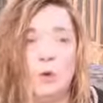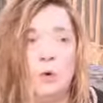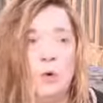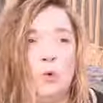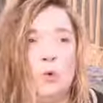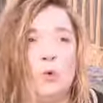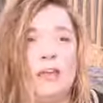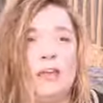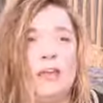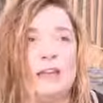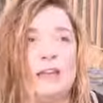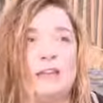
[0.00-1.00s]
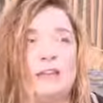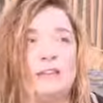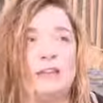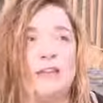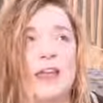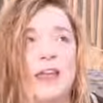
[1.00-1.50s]
And it
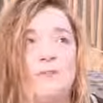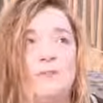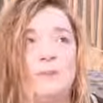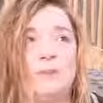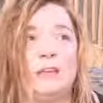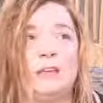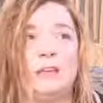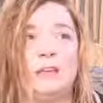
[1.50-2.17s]
doesn't have to be